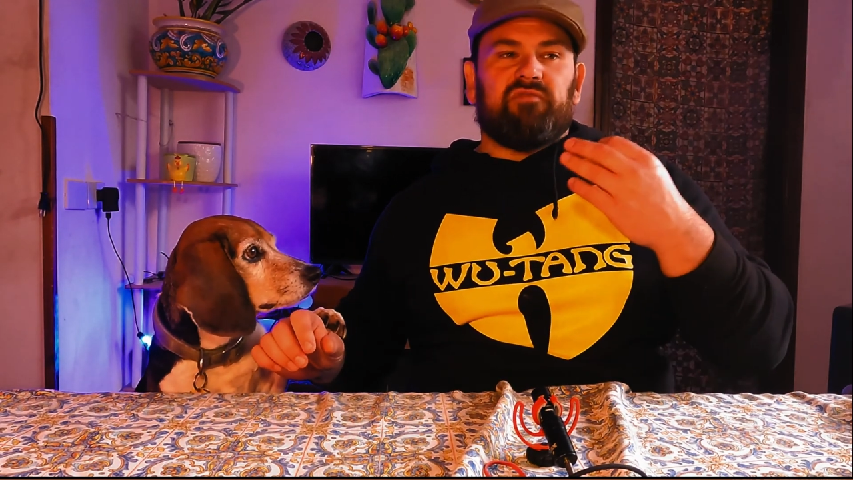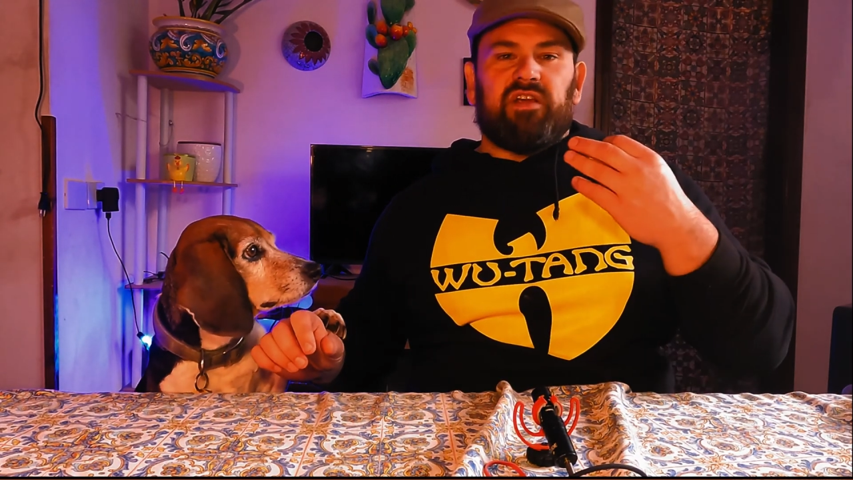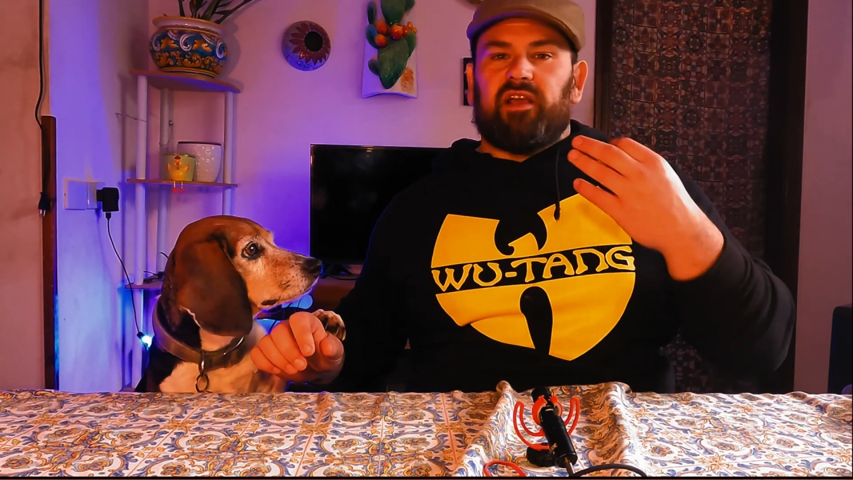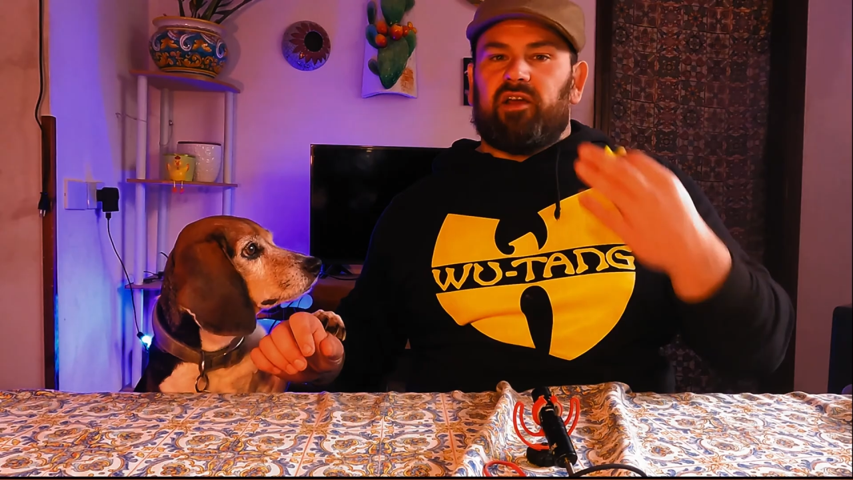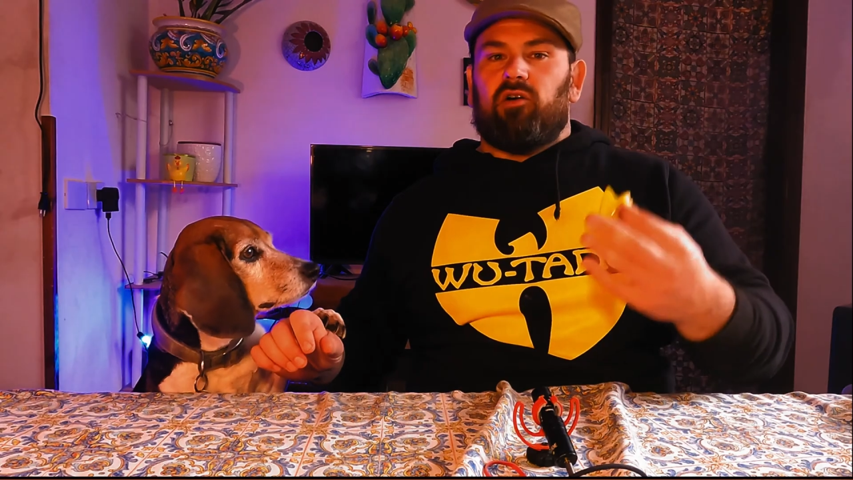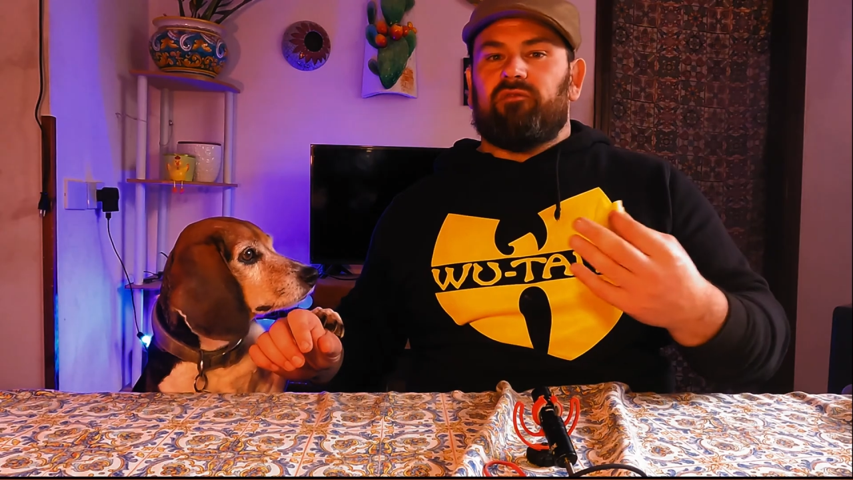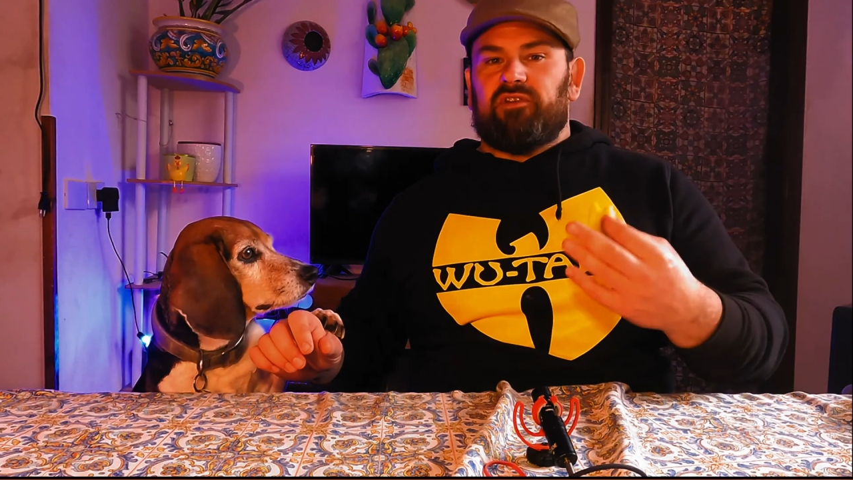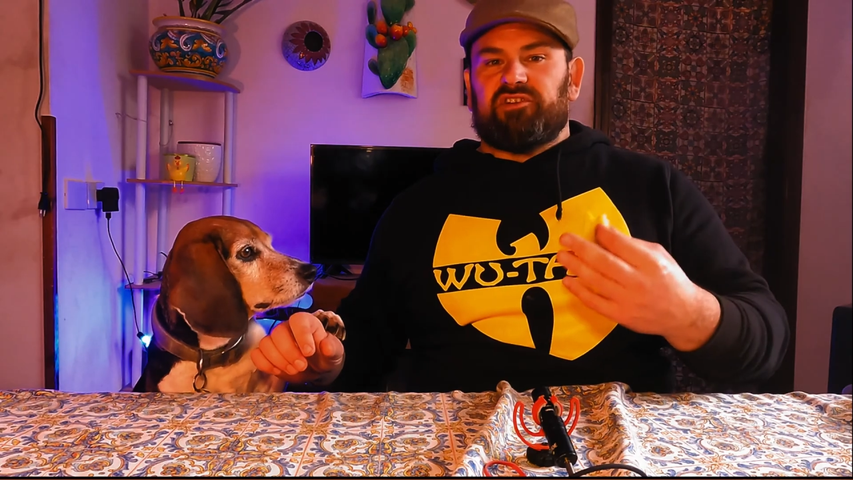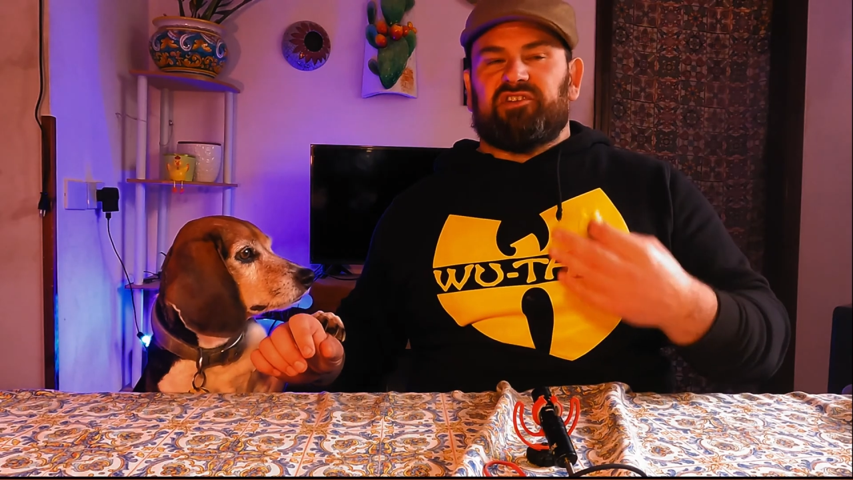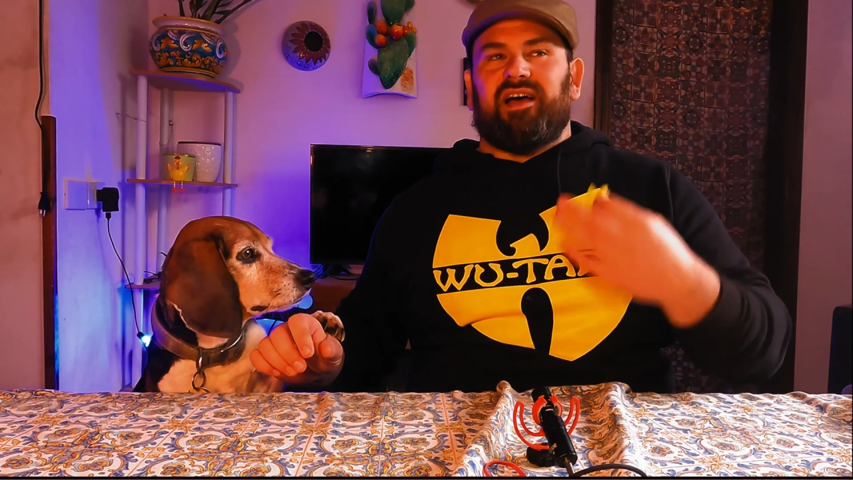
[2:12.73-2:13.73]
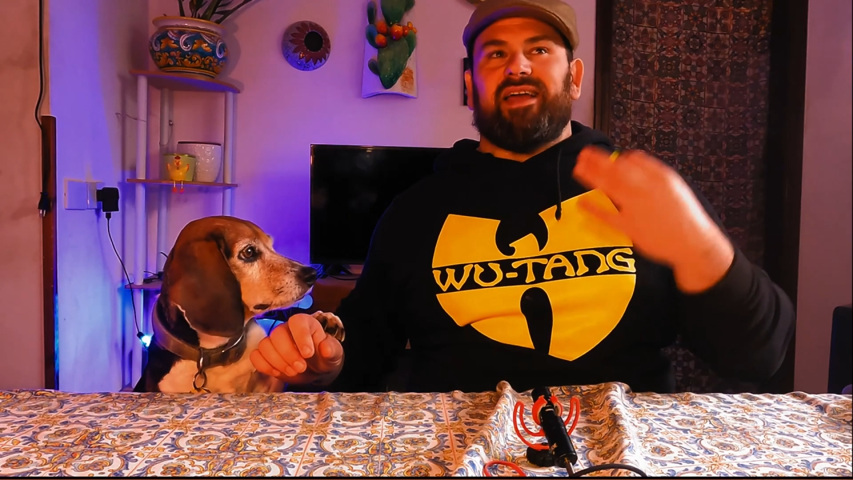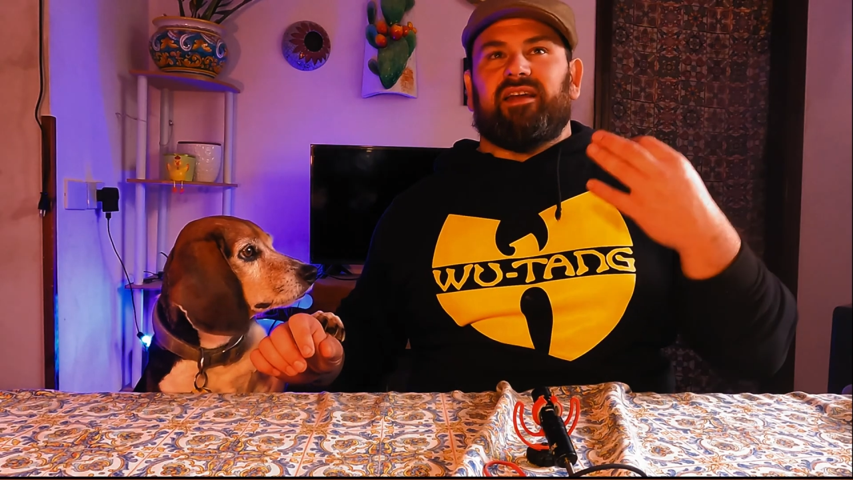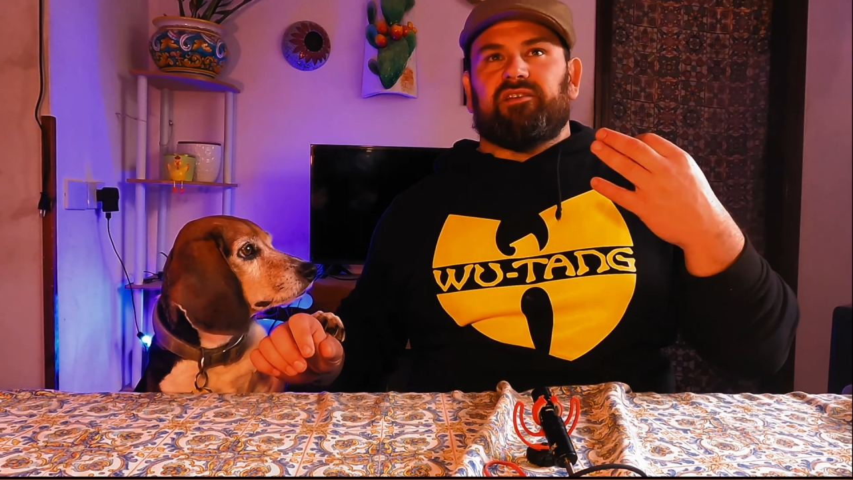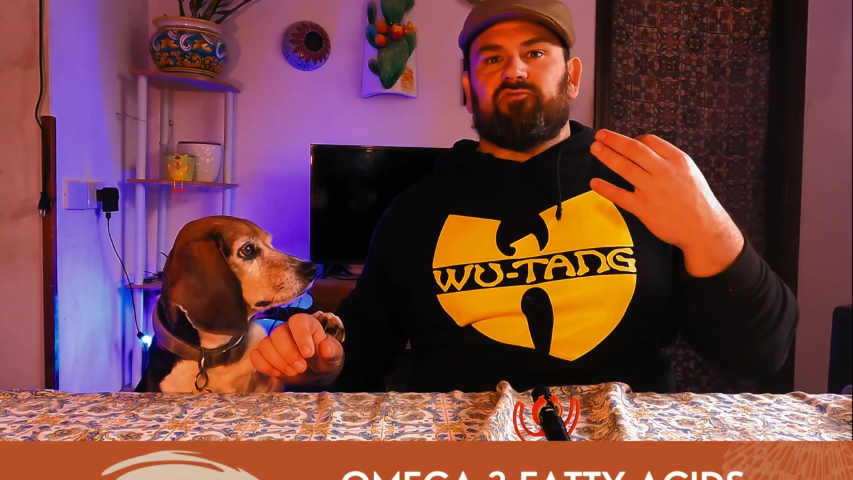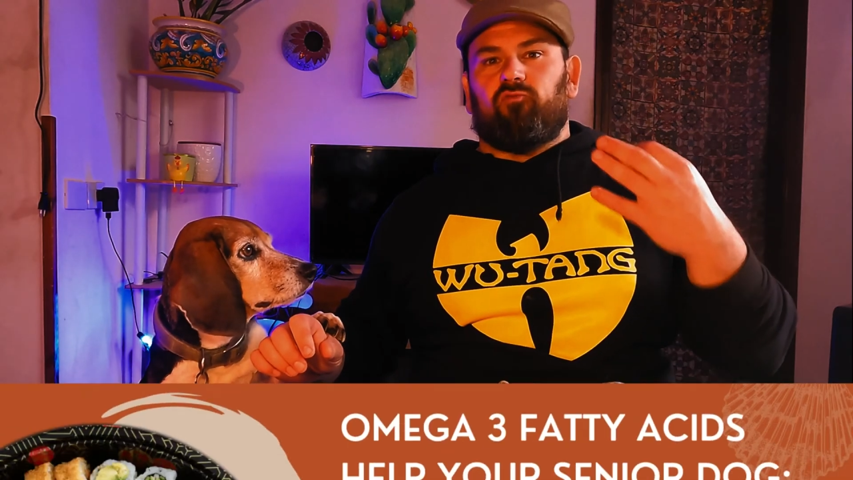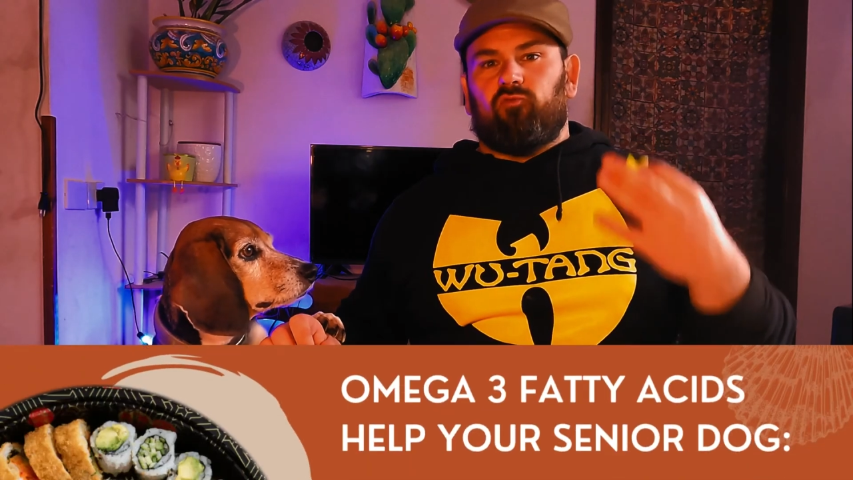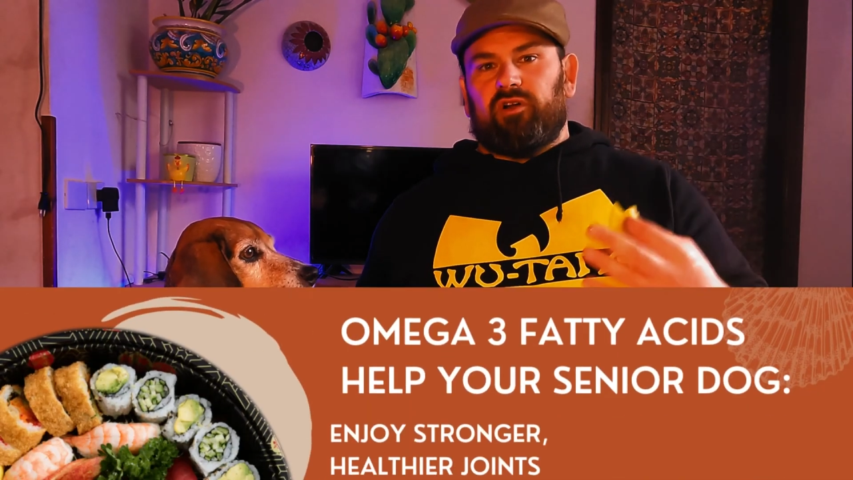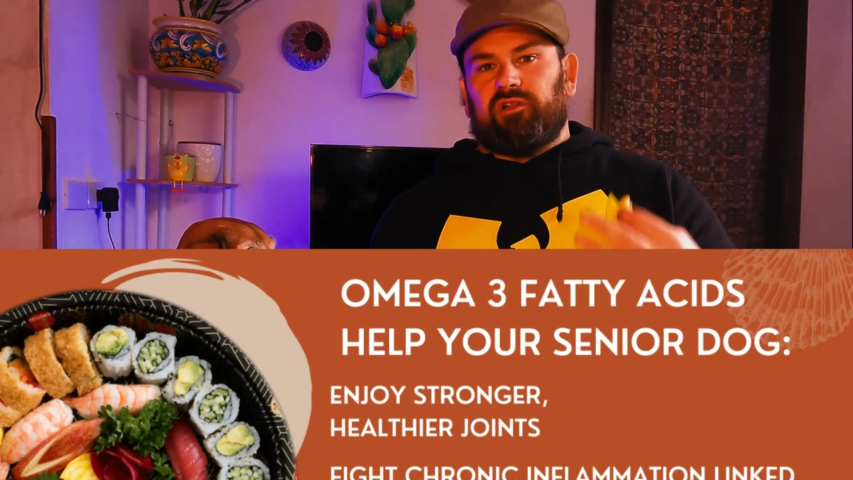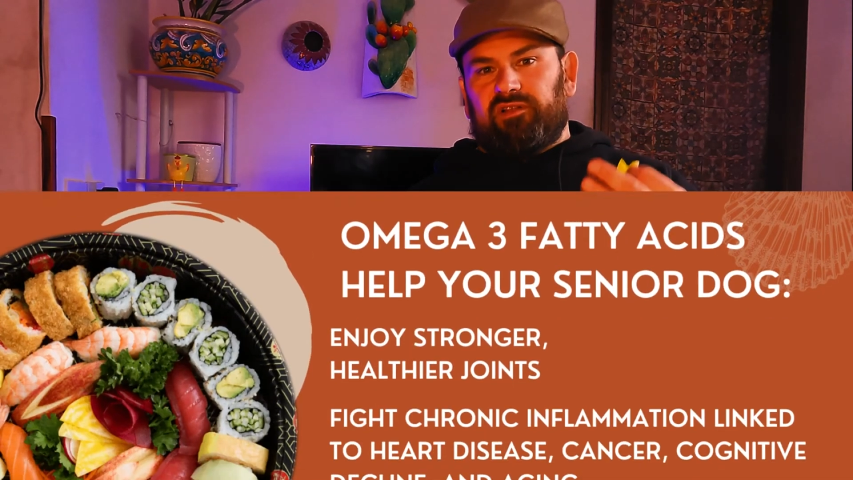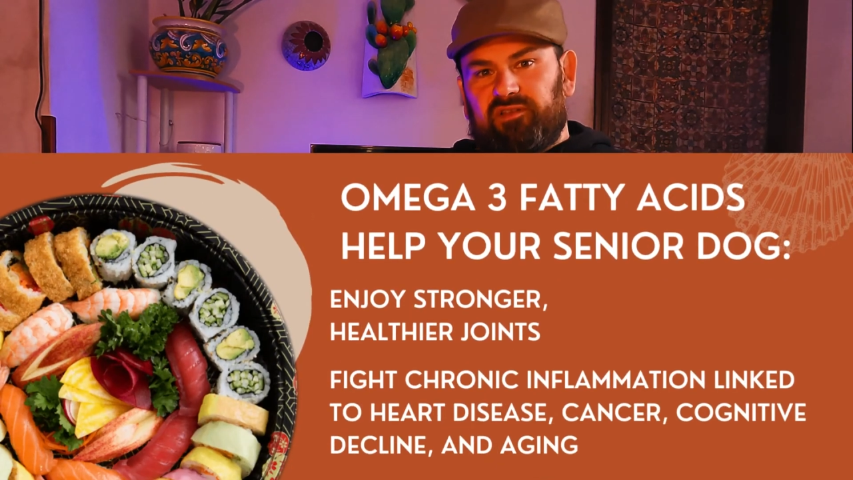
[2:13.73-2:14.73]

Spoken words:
feeding an all fish diet is really